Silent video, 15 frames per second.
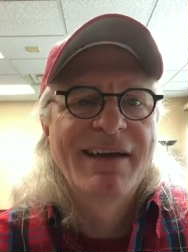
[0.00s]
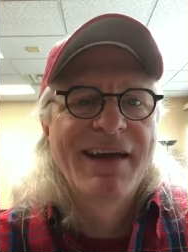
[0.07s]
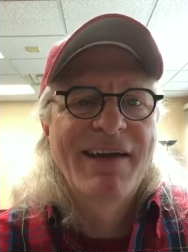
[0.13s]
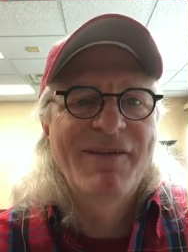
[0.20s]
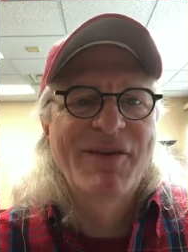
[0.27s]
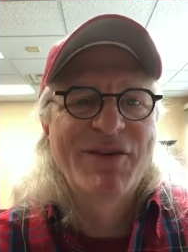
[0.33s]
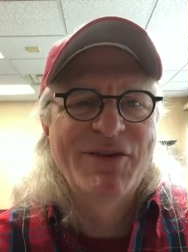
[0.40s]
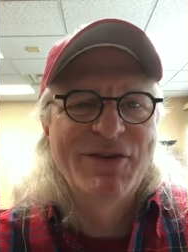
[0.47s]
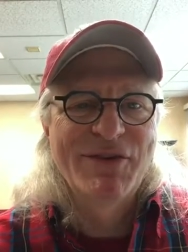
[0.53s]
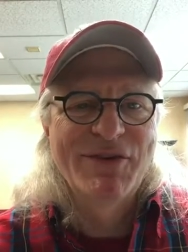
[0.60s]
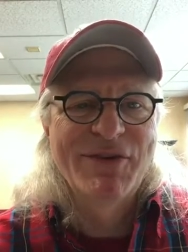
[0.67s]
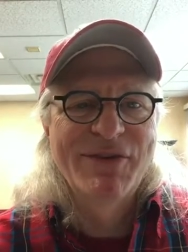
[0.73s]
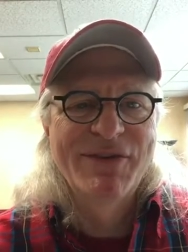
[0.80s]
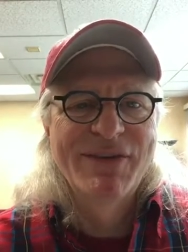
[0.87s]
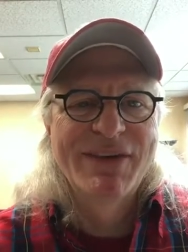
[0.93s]
Have a
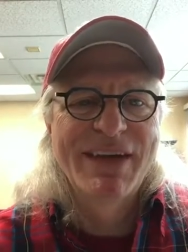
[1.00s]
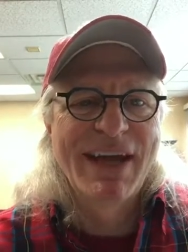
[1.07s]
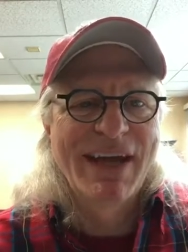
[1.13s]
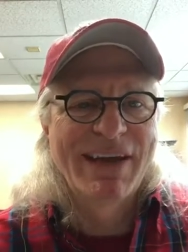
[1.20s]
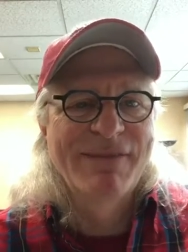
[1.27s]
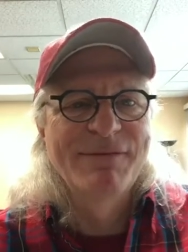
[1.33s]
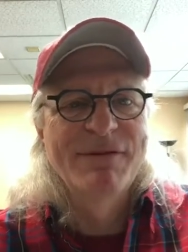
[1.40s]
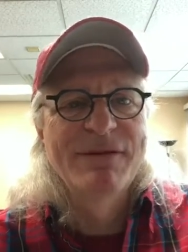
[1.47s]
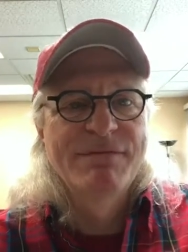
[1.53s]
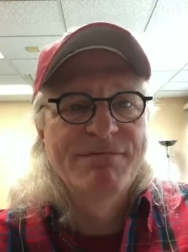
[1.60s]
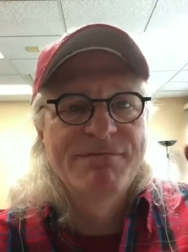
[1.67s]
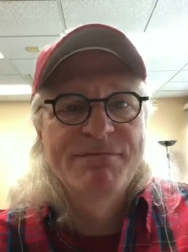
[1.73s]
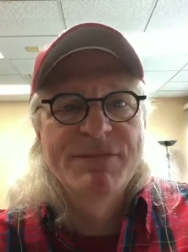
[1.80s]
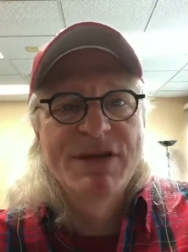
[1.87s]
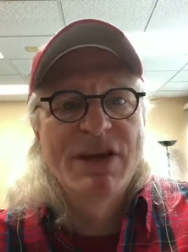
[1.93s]
good day.
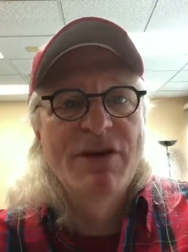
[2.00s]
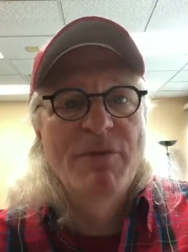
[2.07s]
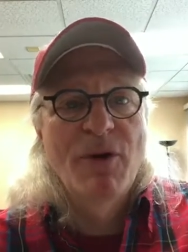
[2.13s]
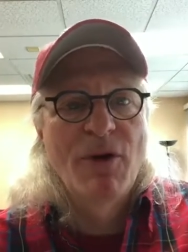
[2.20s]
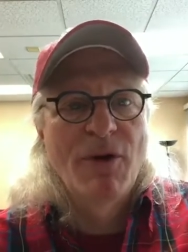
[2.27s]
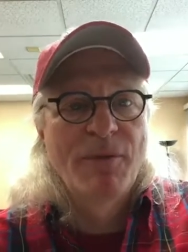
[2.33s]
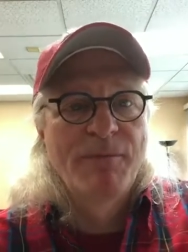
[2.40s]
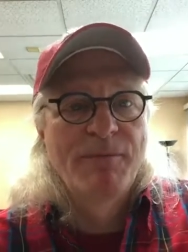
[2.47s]
See you tomorrow.